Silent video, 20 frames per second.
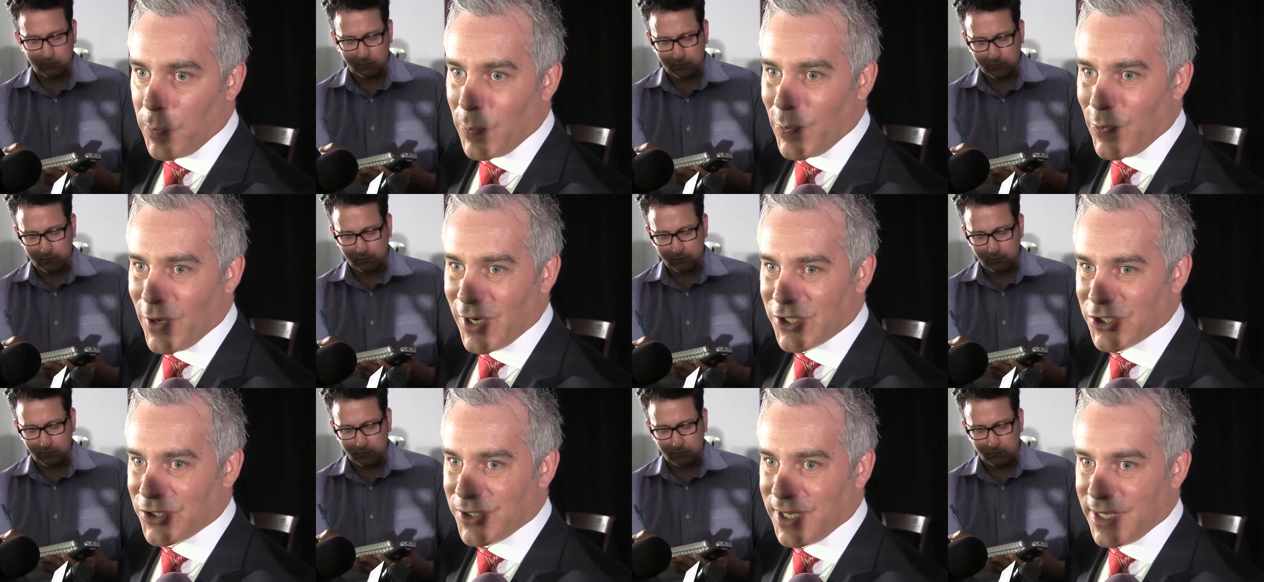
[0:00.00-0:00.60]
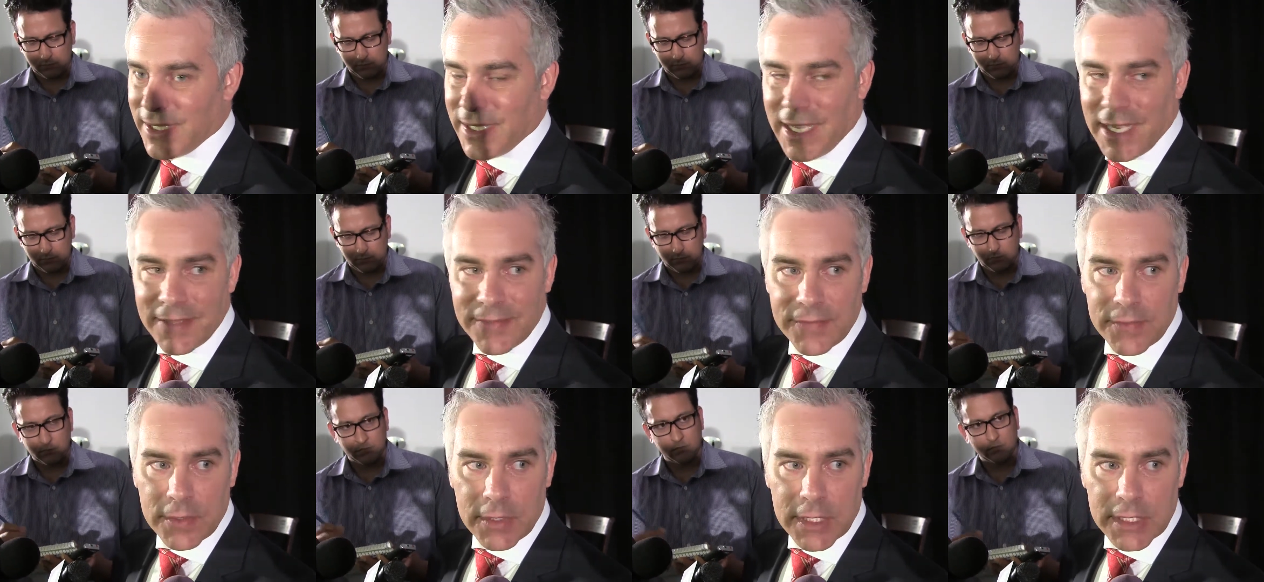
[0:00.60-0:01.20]
Speaker 1: pressure than that
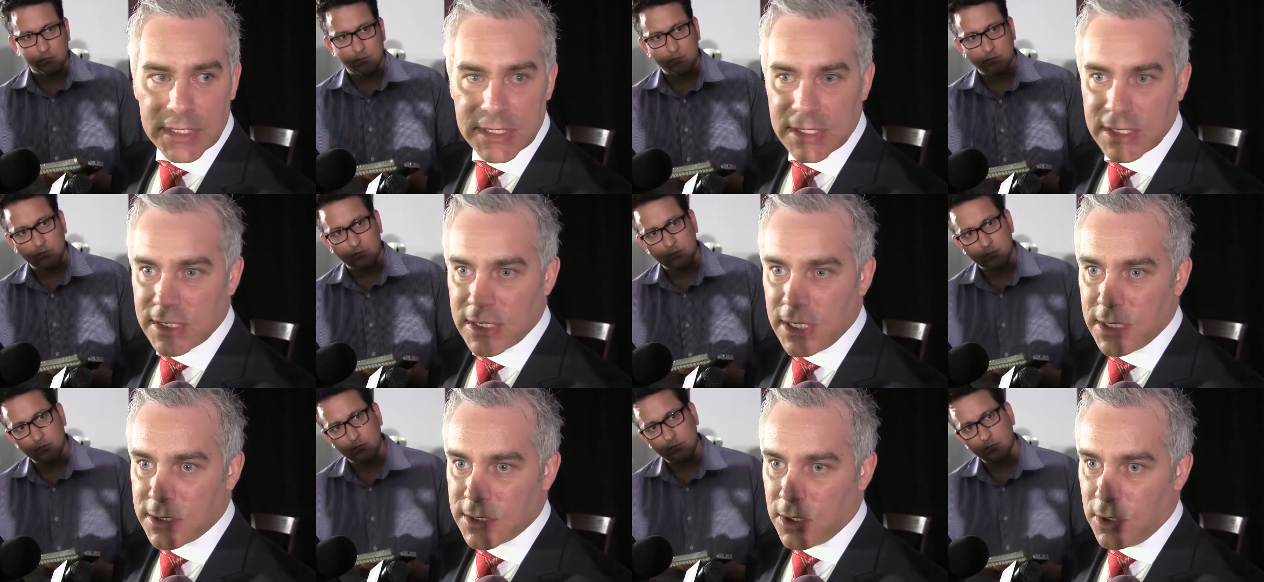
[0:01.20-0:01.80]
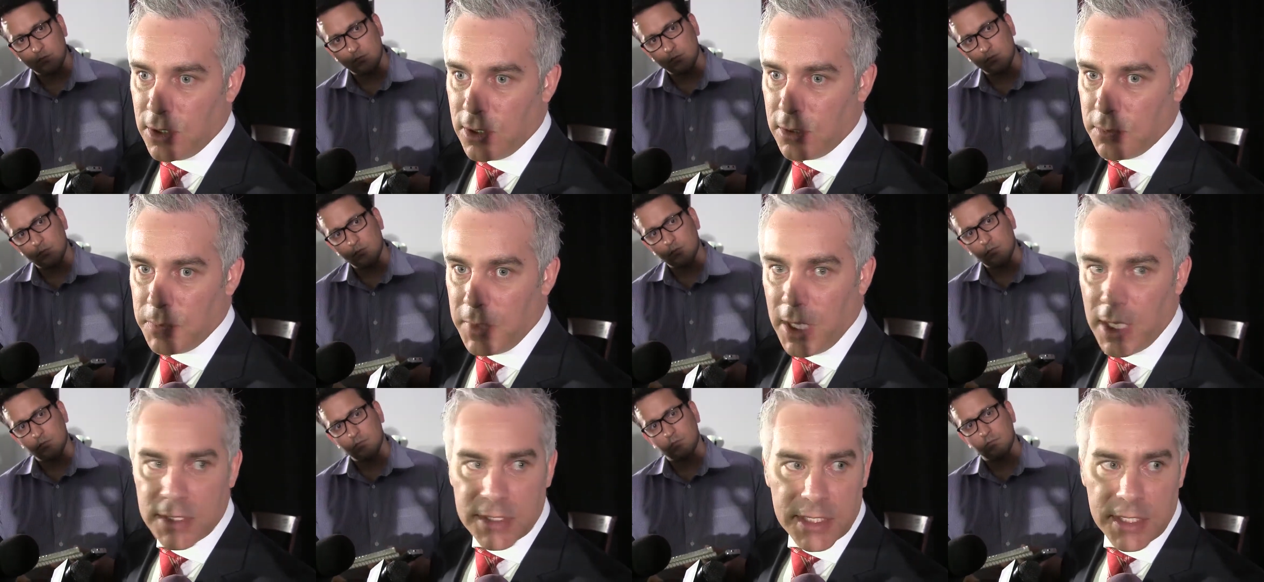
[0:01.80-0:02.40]
for us. It's all
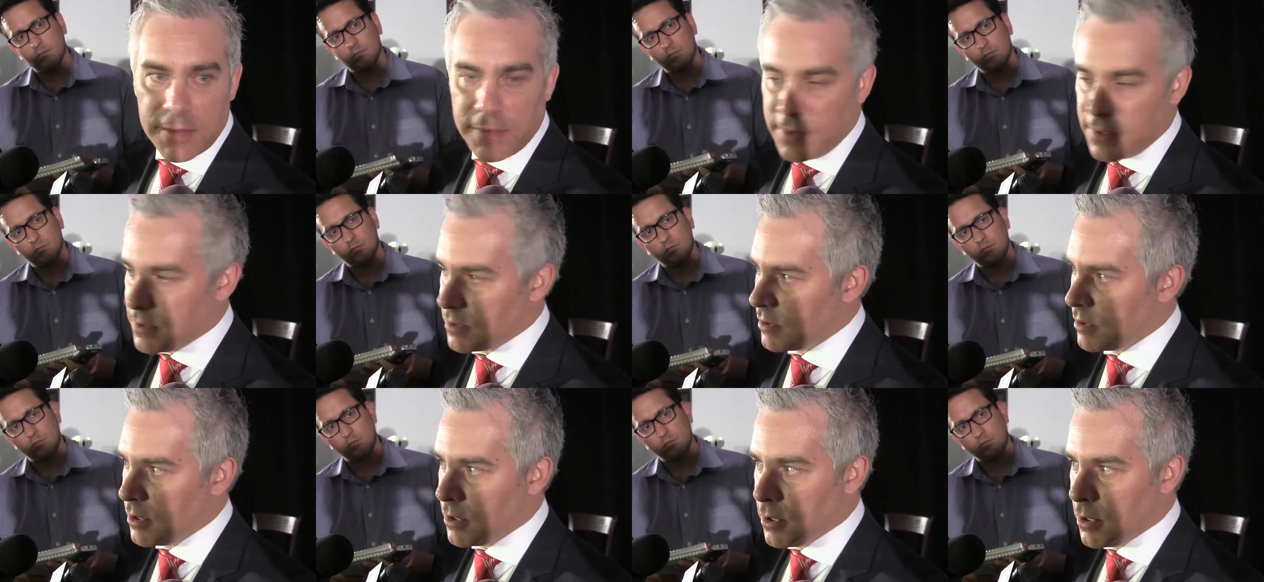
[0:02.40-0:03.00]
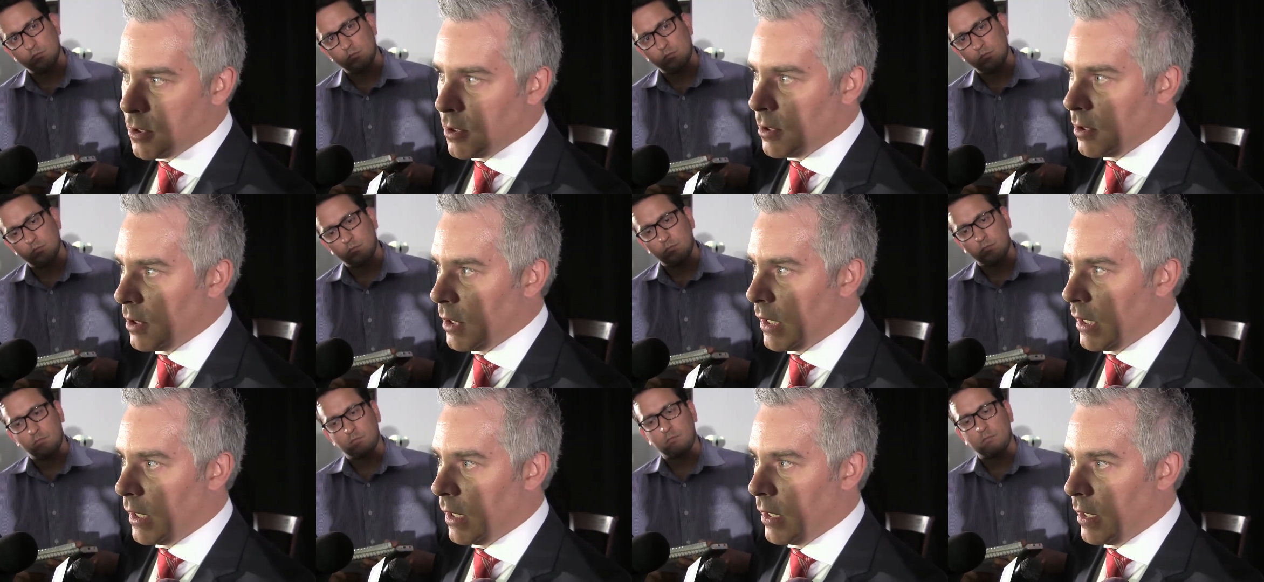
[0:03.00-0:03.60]
positive.
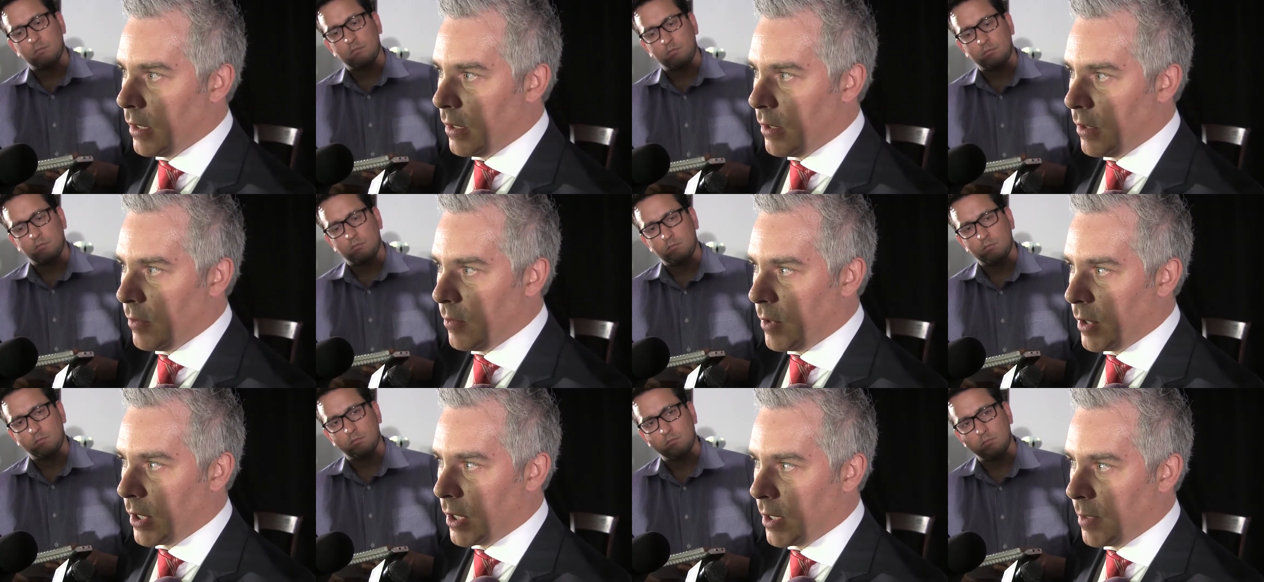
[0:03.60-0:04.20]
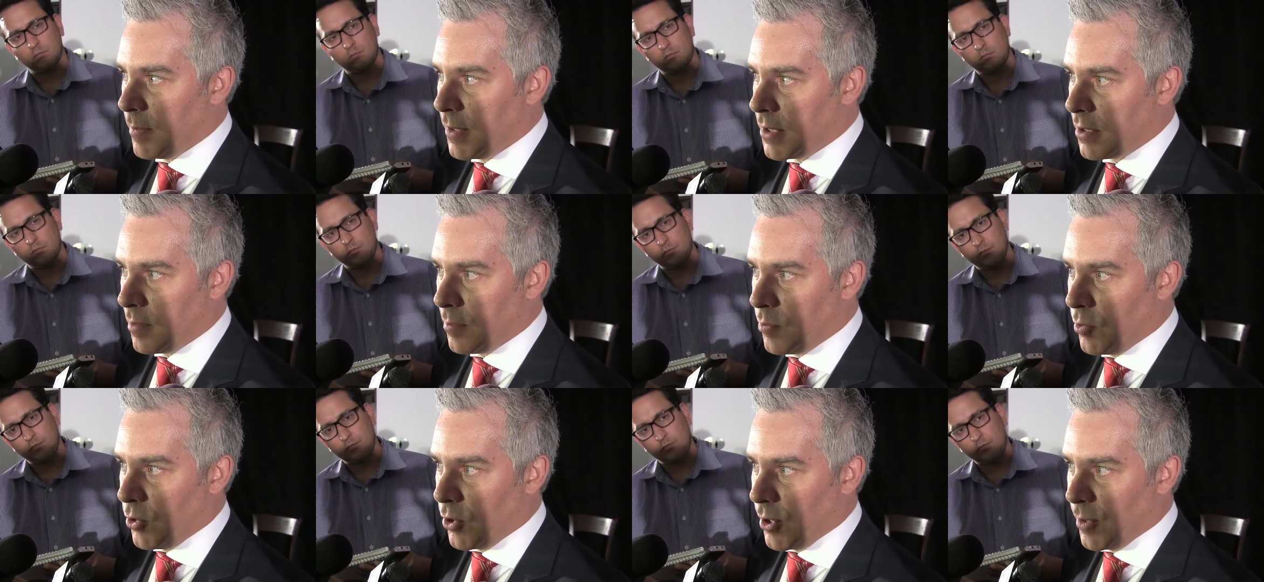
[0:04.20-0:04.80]
We're going to be
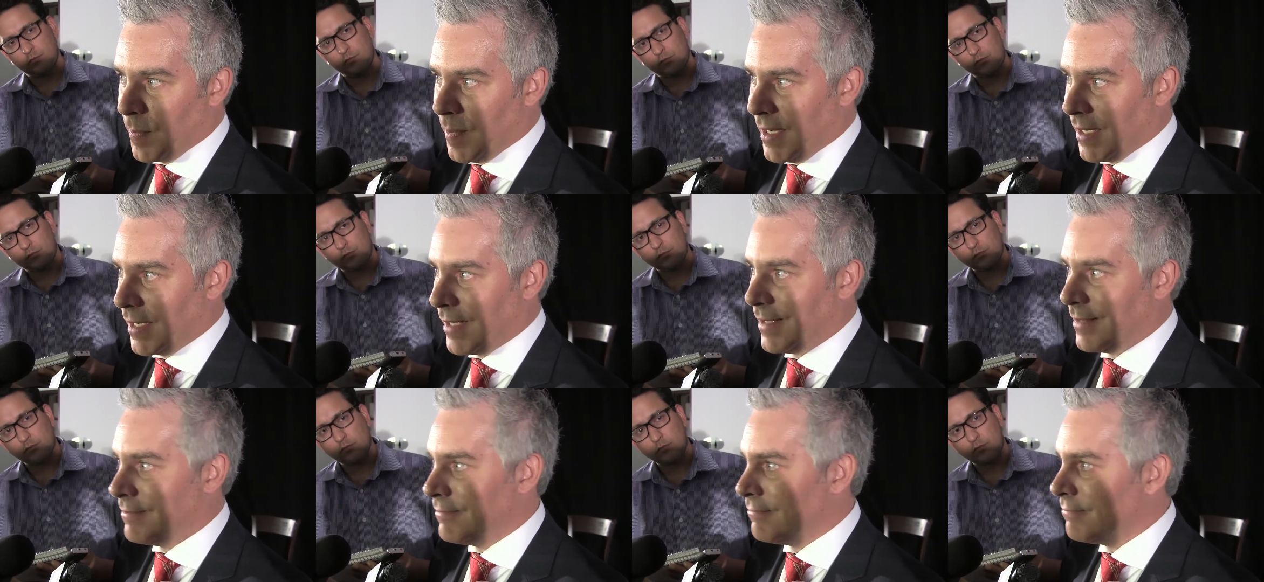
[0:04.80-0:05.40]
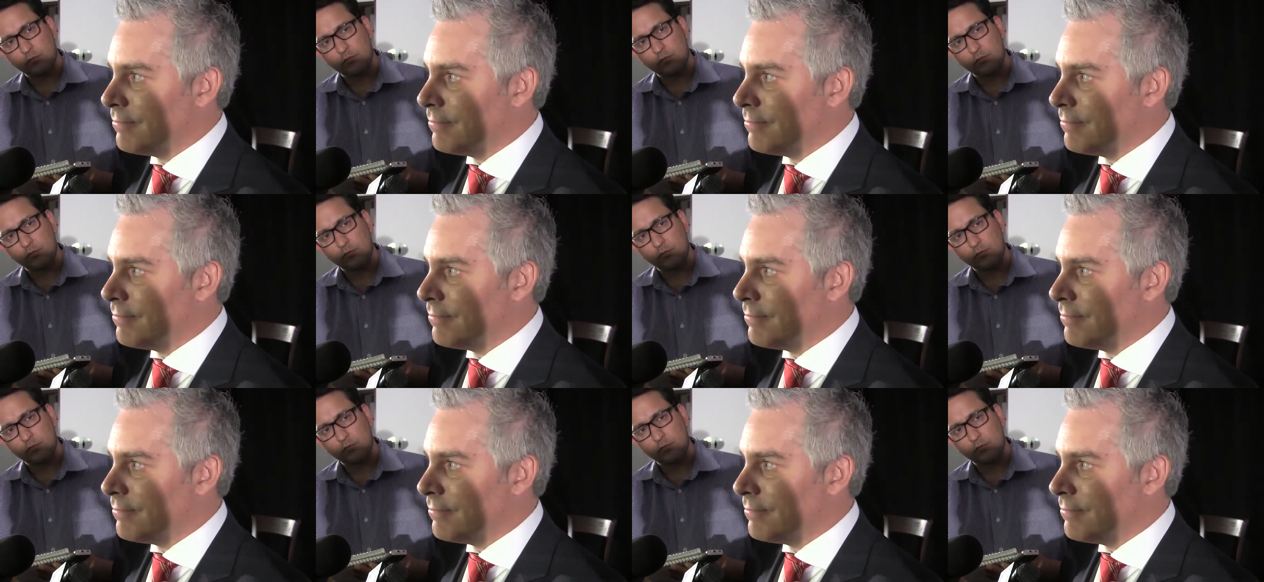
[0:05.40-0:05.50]
supported by